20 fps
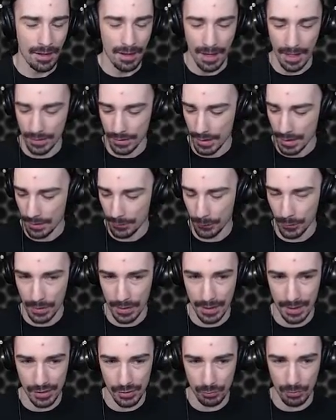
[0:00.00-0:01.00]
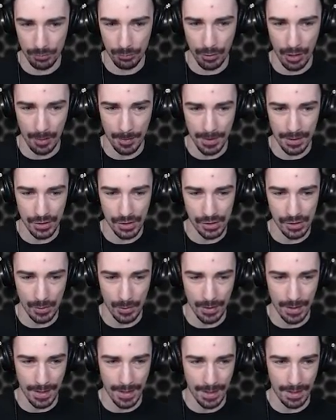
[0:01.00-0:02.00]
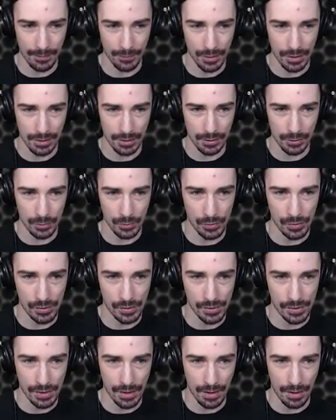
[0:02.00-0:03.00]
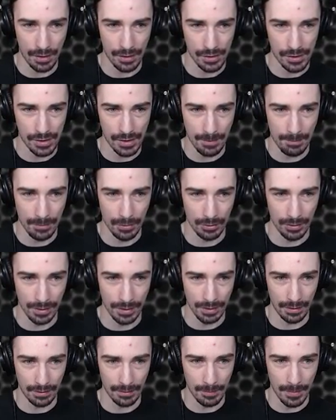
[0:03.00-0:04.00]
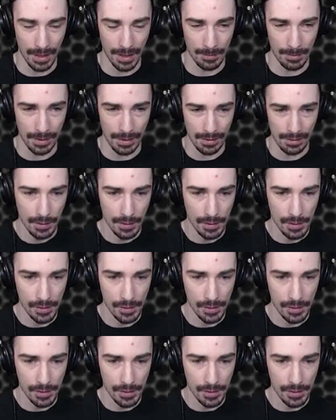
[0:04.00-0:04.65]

I think for this, we're probably just going to have to use our submarine, maybe.